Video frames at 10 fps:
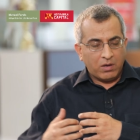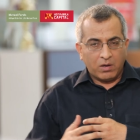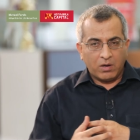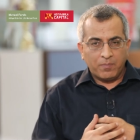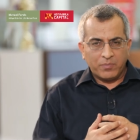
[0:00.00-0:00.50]

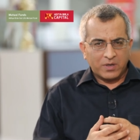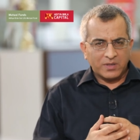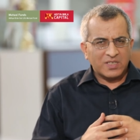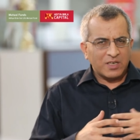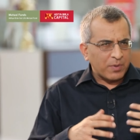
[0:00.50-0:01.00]
uh,
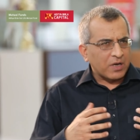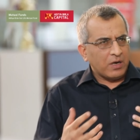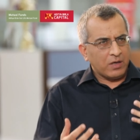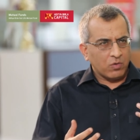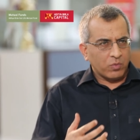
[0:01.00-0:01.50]
because
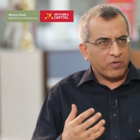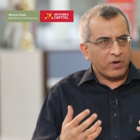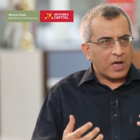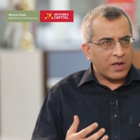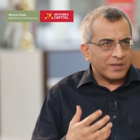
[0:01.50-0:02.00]
typically you would
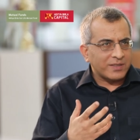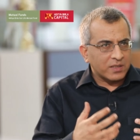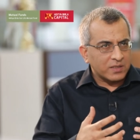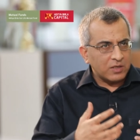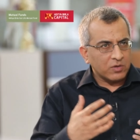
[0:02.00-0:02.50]
retire at
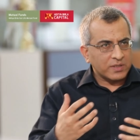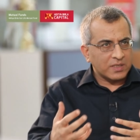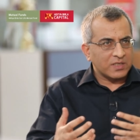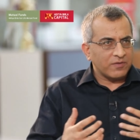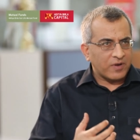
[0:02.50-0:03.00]
sixty or
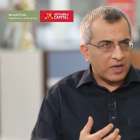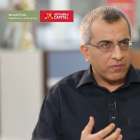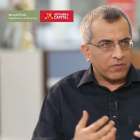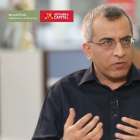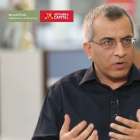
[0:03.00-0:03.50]

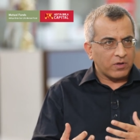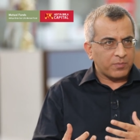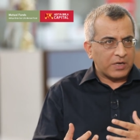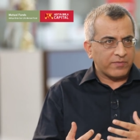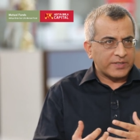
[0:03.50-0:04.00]
sixty-five if you're in
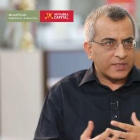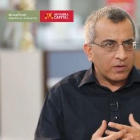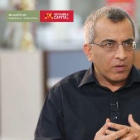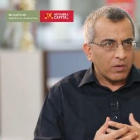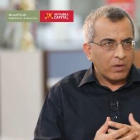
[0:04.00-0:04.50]
the private
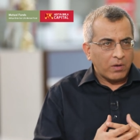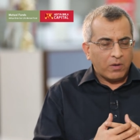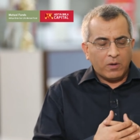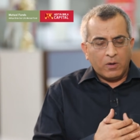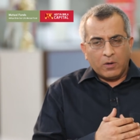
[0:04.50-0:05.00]
sector.
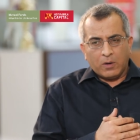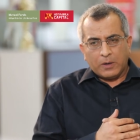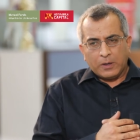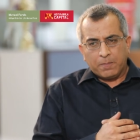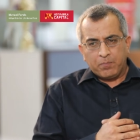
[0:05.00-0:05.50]

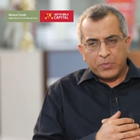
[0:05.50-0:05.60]
Uh,